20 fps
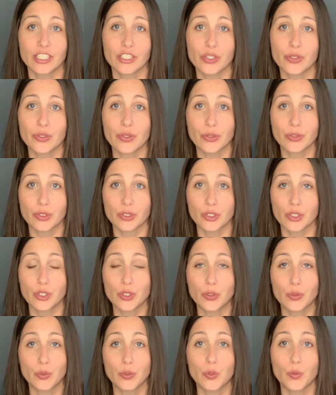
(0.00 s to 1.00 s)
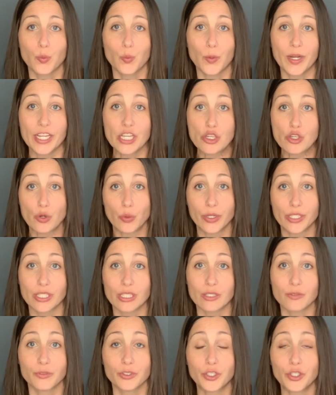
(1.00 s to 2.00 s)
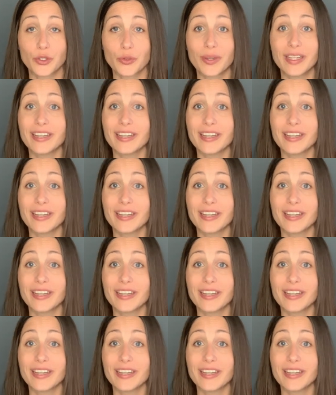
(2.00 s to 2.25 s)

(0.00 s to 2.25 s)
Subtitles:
So those are 2 great choices for you.